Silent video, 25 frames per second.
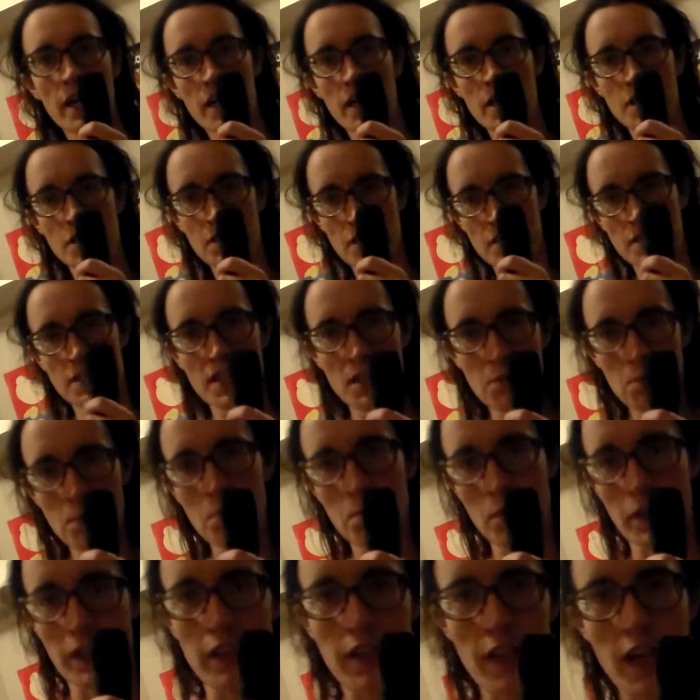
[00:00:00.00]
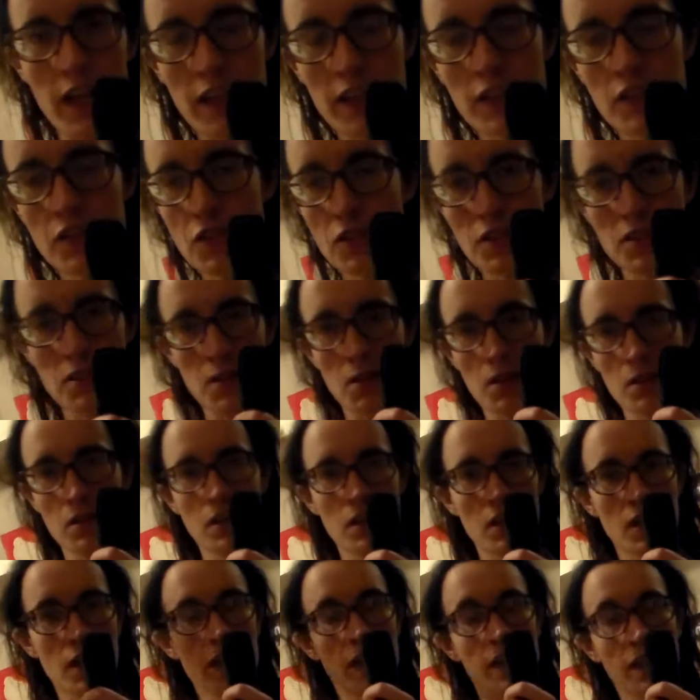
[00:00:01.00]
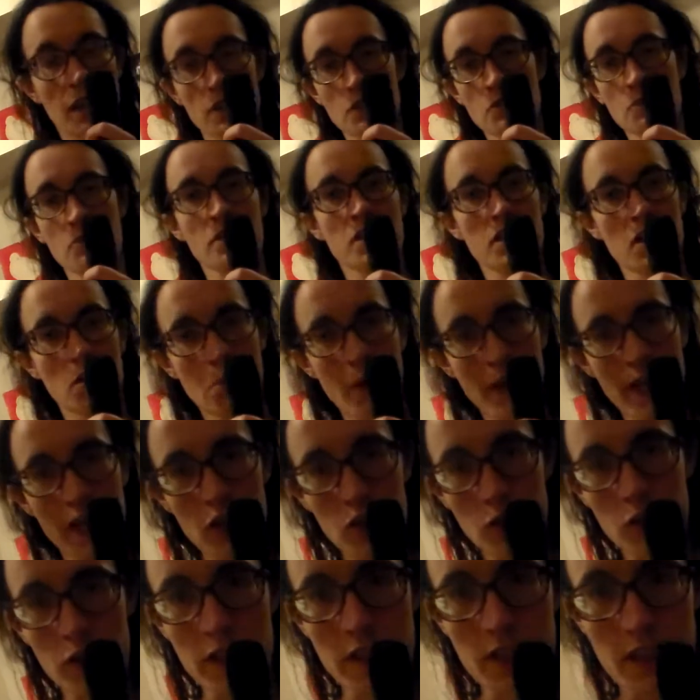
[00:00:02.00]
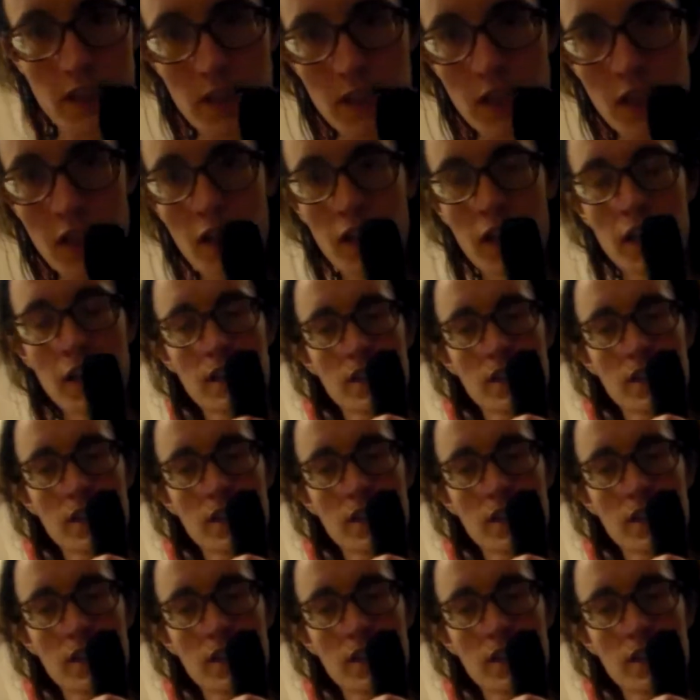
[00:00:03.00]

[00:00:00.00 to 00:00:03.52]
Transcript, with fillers: I, I, I see people like that. It's just a uh, characteristic of my illness.